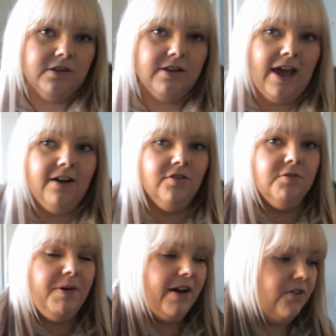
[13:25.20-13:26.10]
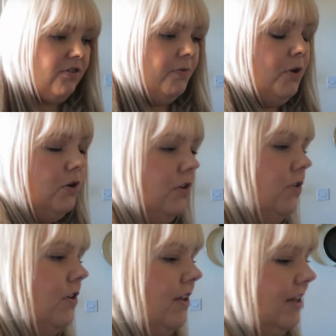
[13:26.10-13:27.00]
Helen's back, so I'm not going to
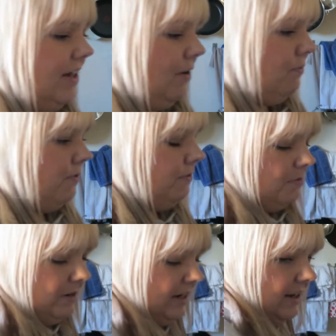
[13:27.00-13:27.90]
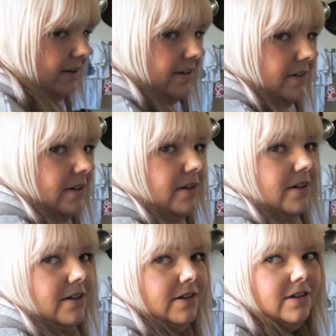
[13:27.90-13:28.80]
look at the camera for a minute.
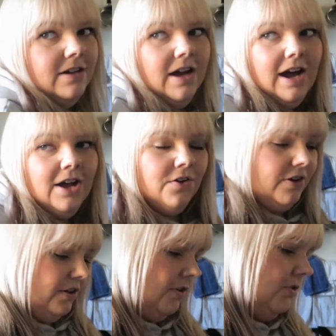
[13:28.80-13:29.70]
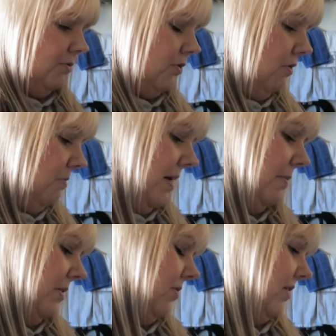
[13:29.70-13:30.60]
I only knew she was coming
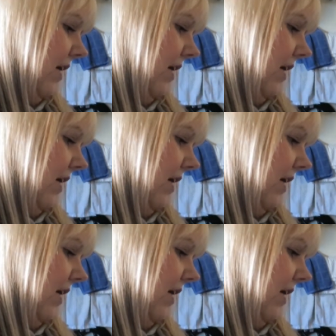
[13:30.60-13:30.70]
back because I